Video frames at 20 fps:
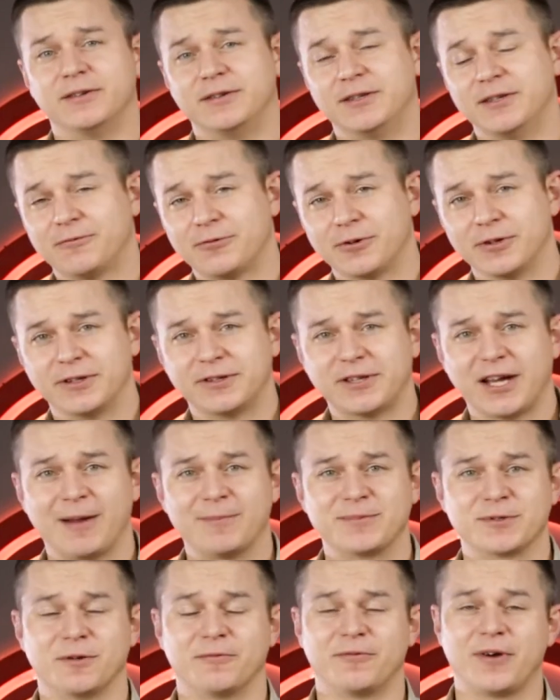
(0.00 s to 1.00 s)
different
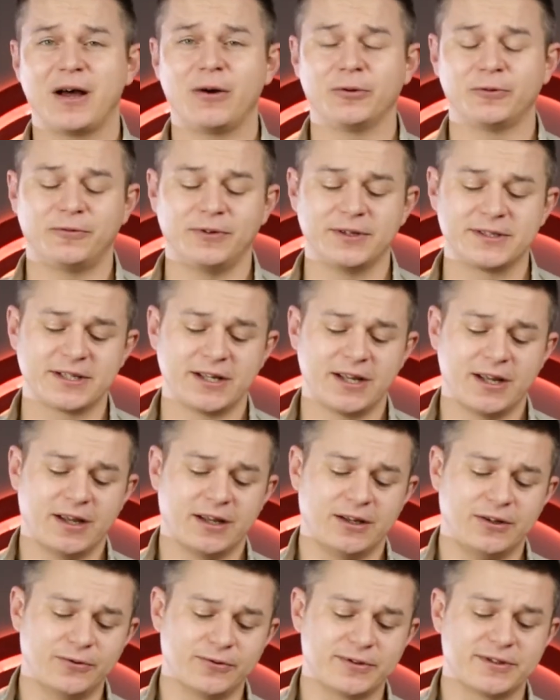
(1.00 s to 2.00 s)
types of outfits,
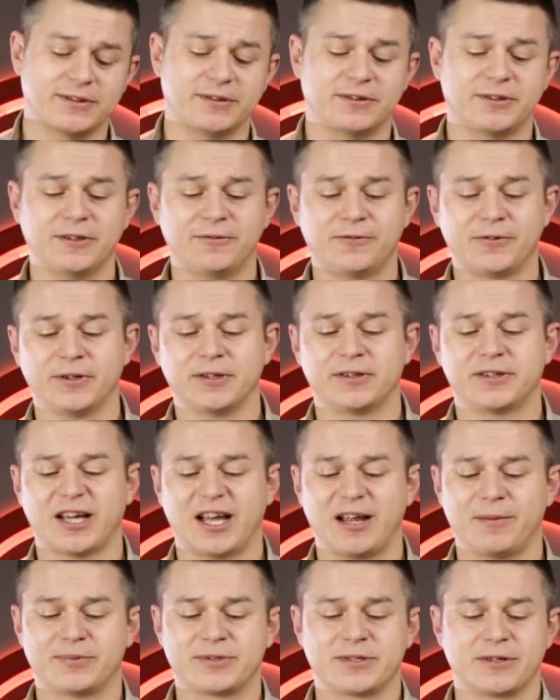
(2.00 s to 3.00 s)
use different
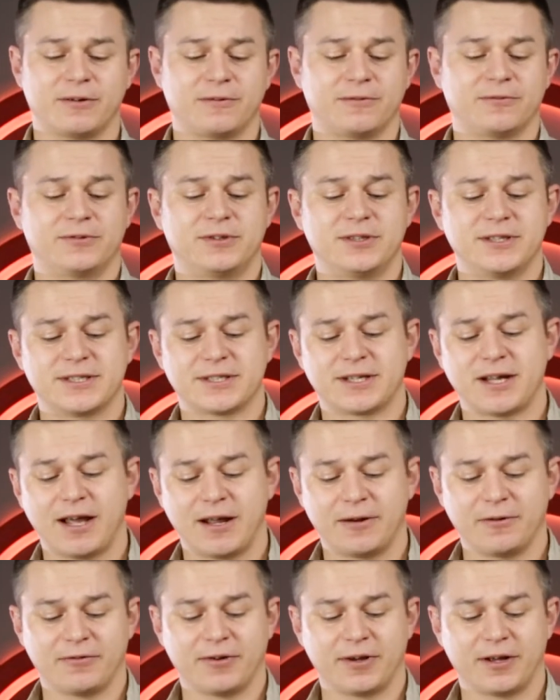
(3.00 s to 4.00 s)
types of this
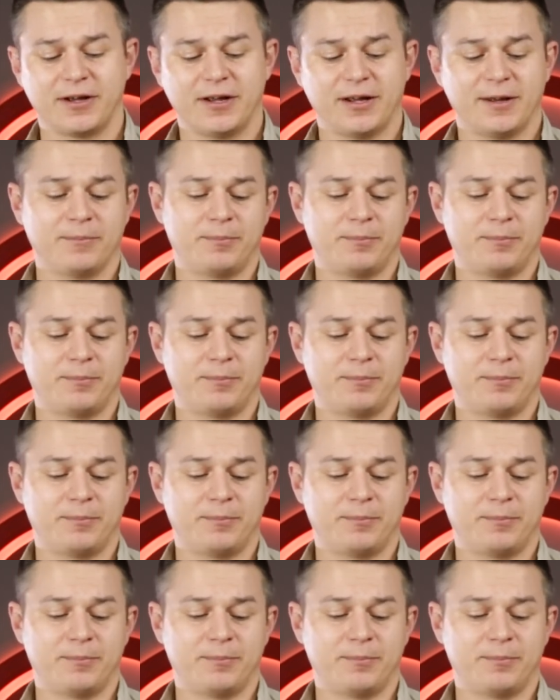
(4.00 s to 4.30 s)
kind of a